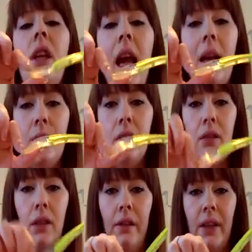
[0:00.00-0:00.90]

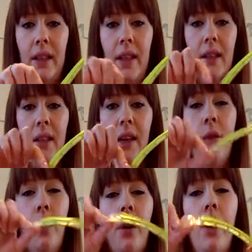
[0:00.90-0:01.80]
Absolutely fantastic. If
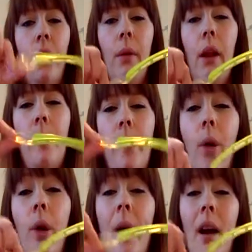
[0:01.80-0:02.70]
you want to know a little bit
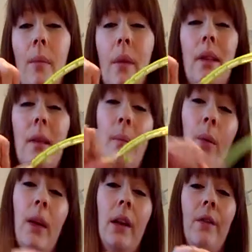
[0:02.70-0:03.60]
more about them, it's in my
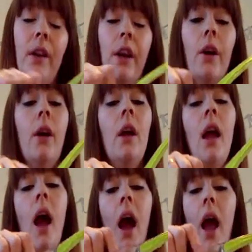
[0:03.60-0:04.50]
weaning video.
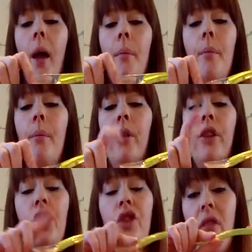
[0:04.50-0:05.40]
But
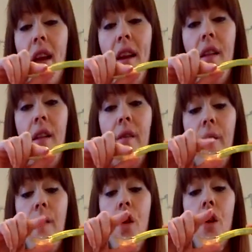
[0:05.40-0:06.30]
they're just great
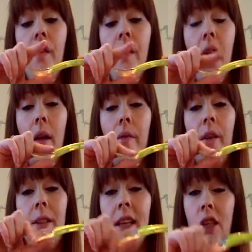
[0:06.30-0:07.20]
for
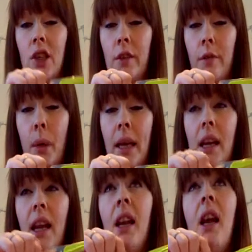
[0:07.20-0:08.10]
first stages of
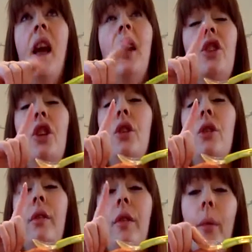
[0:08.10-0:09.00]
weaning, to
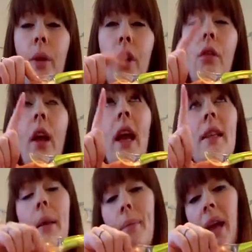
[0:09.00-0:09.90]
use for
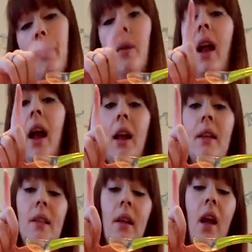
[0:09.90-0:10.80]
purees and baby
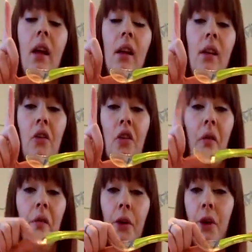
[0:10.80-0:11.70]
rice and
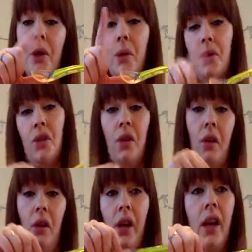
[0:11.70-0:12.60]
fruit,
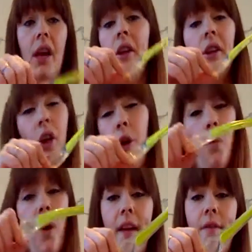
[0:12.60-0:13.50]
or you know,
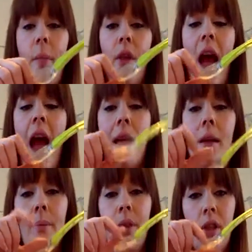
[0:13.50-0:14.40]
whatever. But
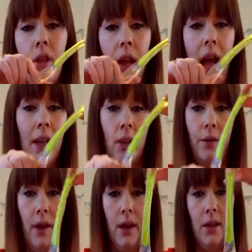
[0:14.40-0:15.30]
I
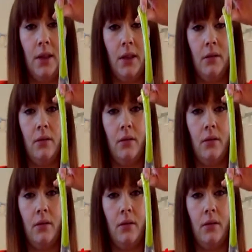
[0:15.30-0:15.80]
love these.